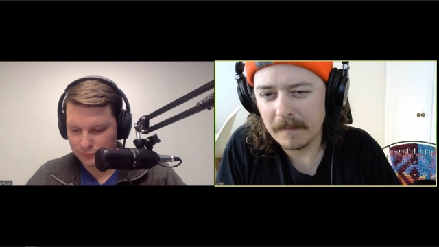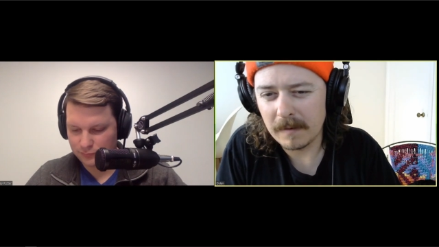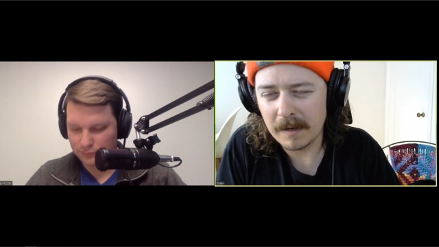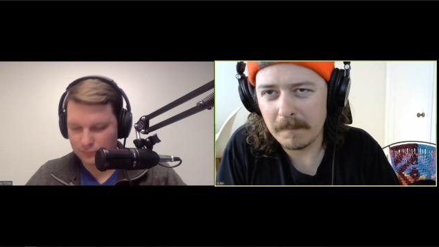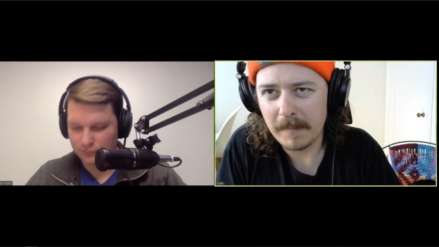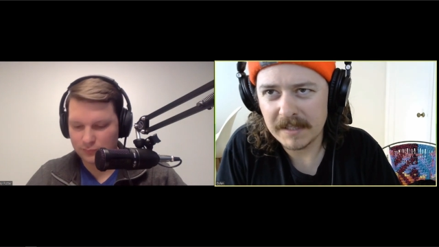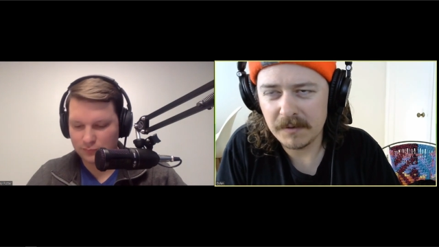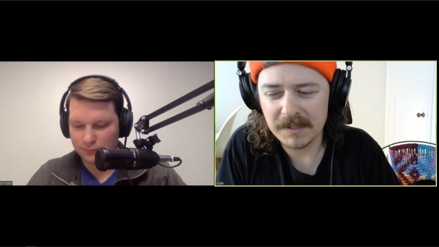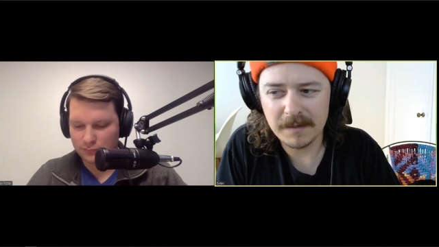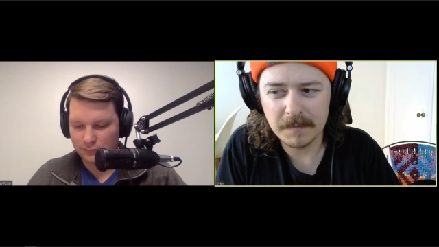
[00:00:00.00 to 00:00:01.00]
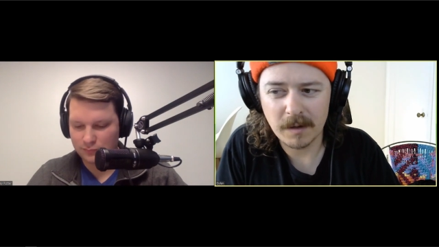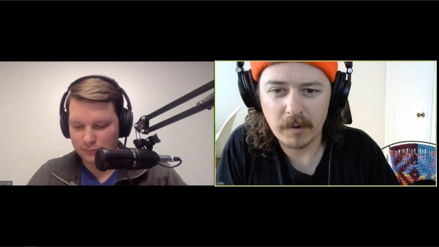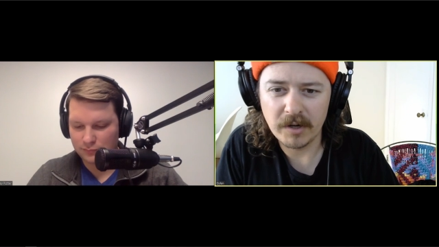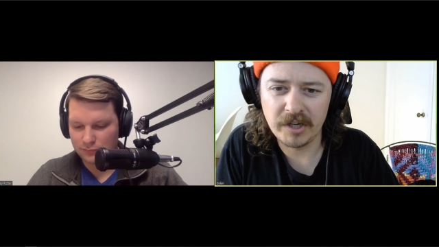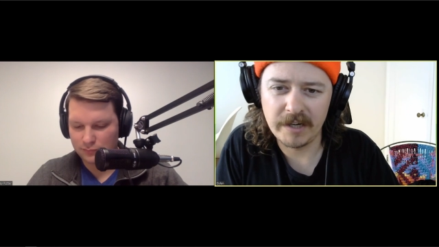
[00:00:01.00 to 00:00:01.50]
Speaker 1: it makes you seem
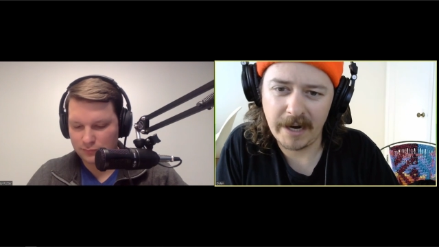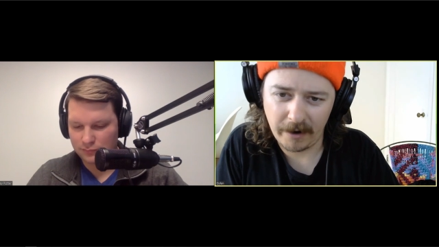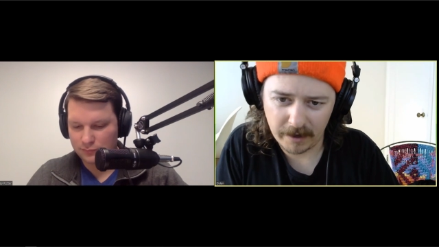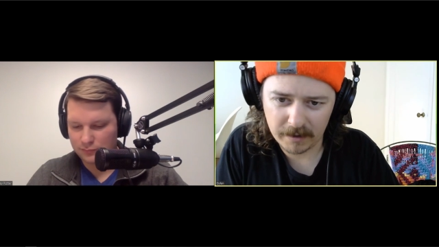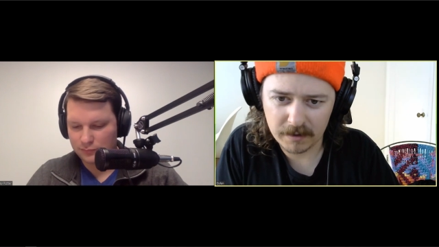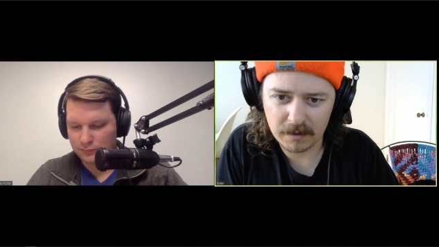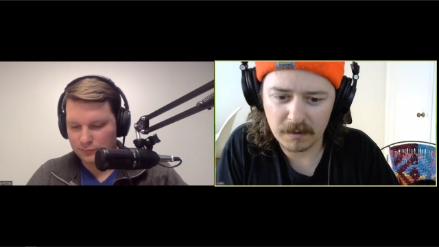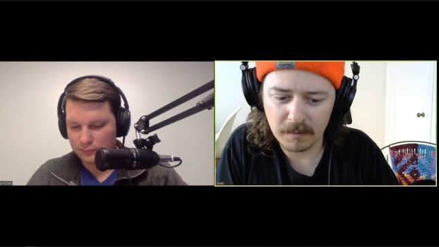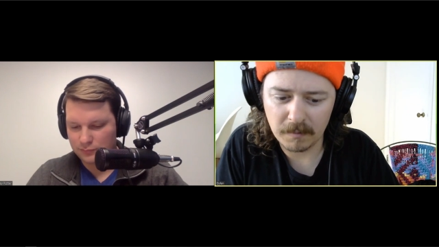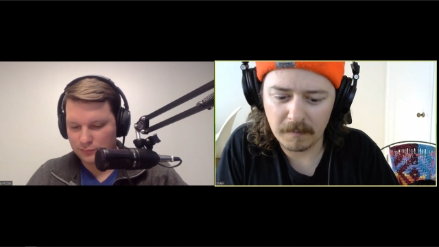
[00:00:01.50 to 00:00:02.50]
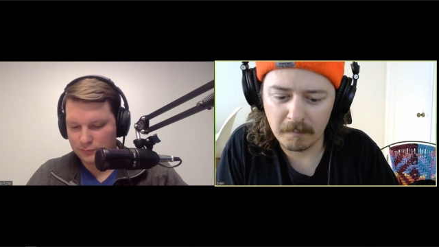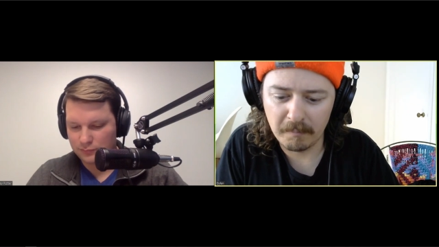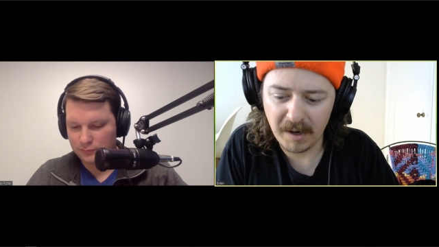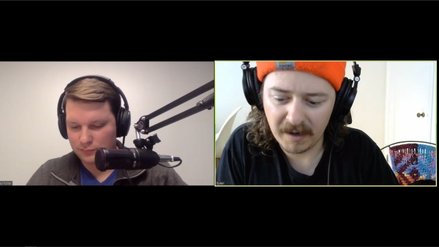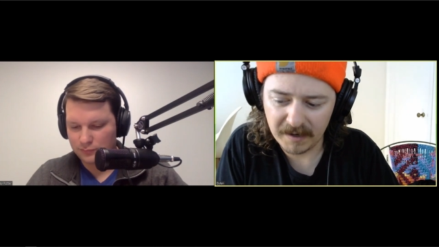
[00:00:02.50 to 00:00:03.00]
somewhat generic,
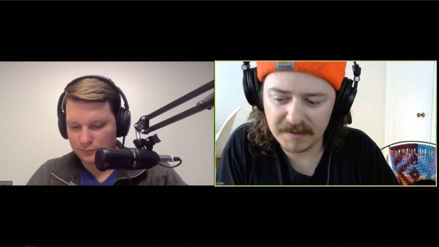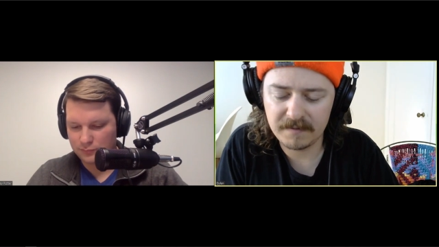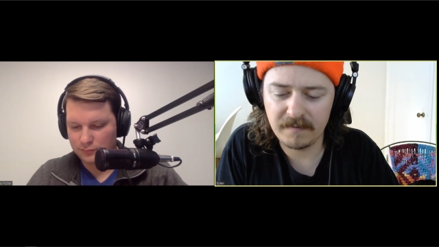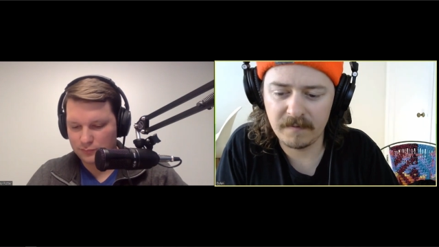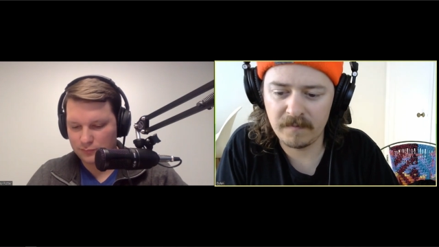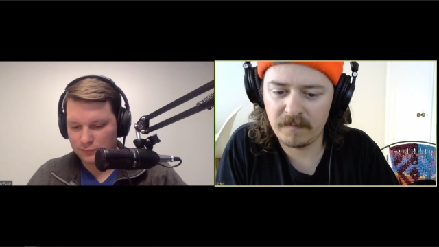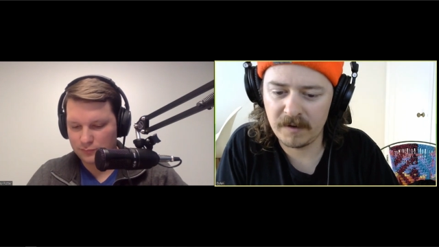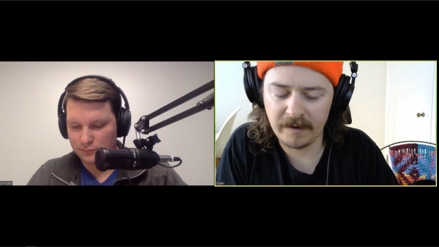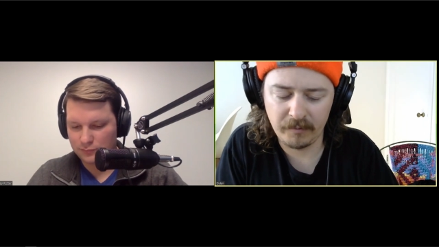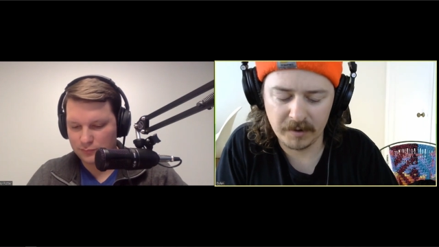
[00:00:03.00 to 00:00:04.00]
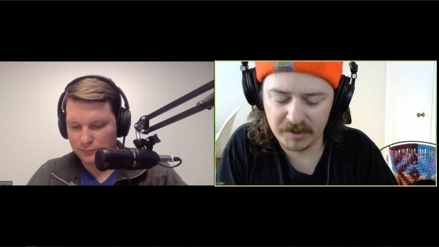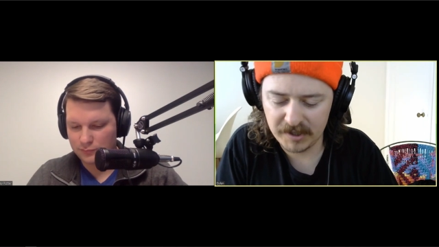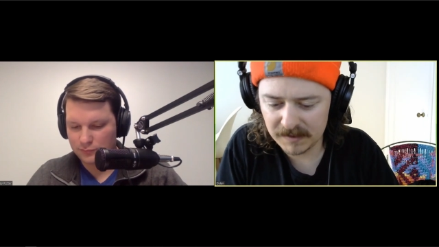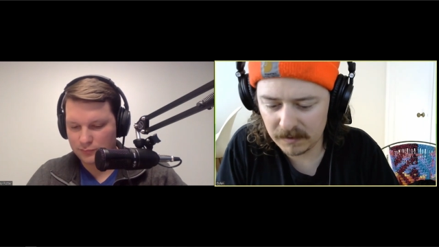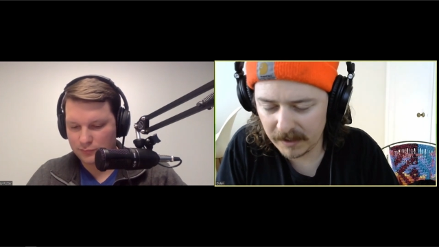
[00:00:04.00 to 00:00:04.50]
but if we're
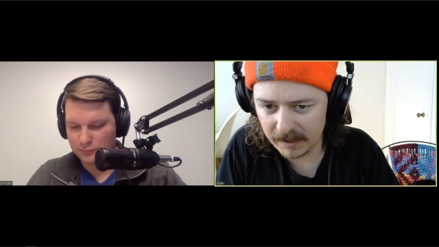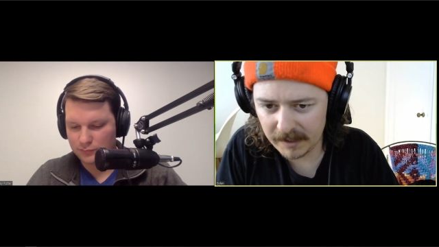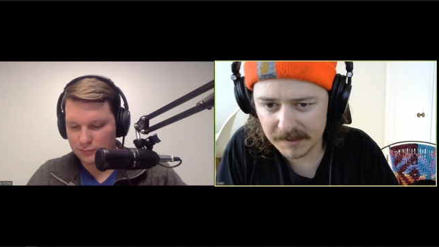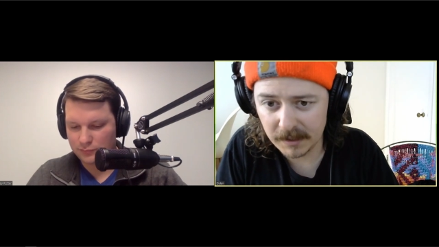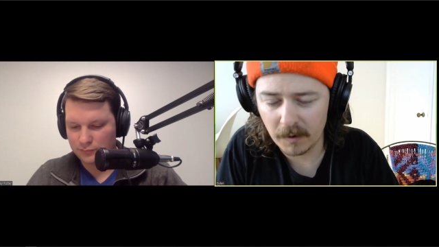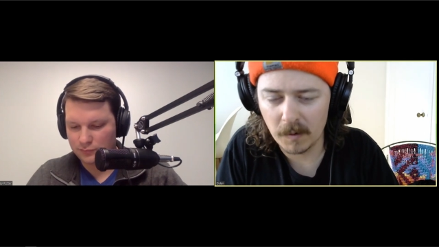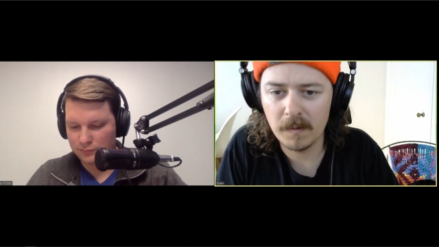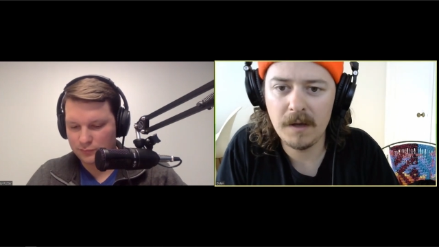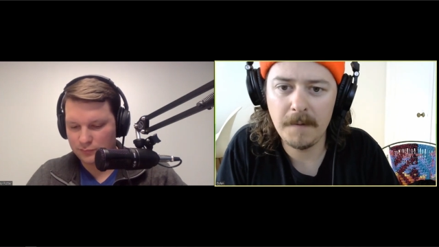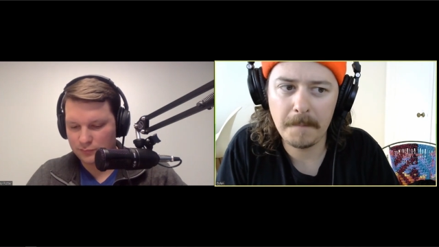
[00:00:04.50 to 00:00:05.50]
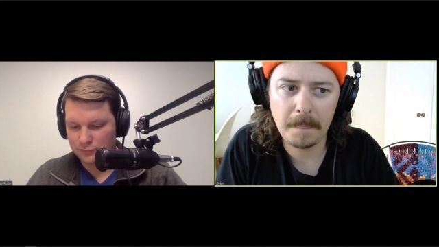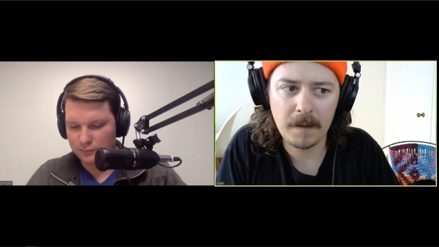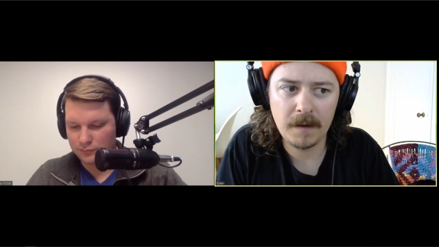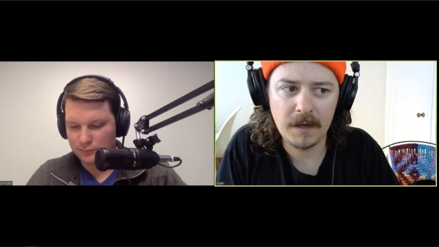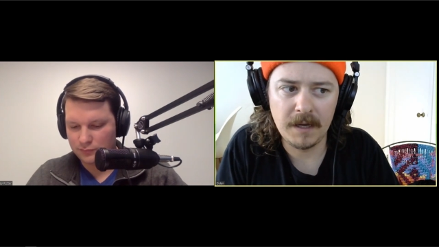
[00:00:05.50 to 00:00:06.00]
just looking at SEO,
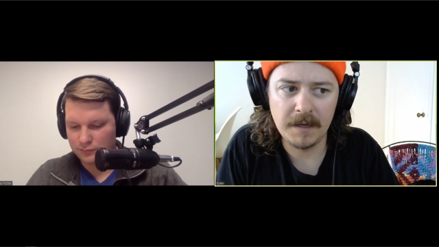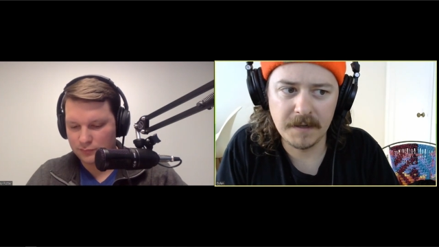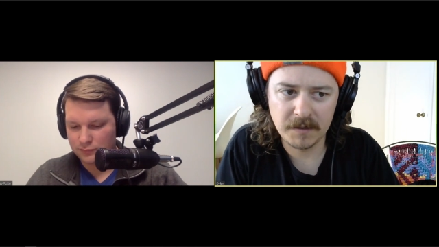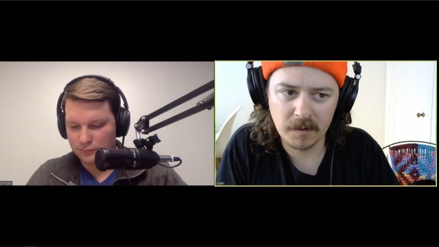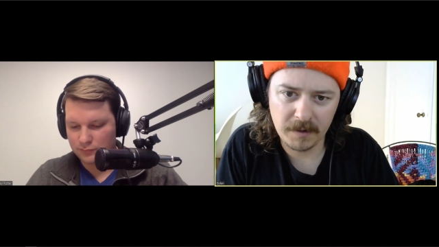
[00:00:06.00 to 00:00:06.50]
it does open